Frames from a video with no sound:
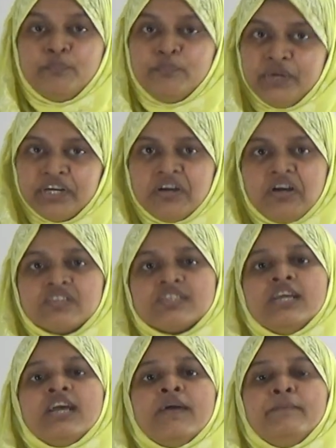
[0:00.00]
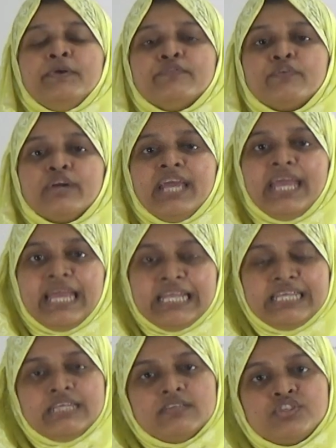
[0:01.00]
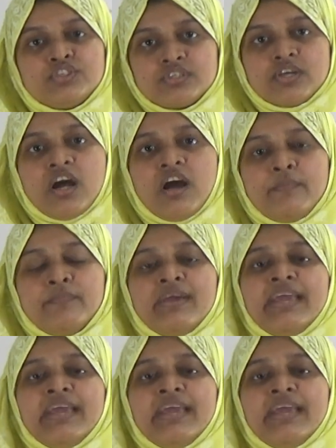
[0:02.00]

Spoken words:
Because before any storm,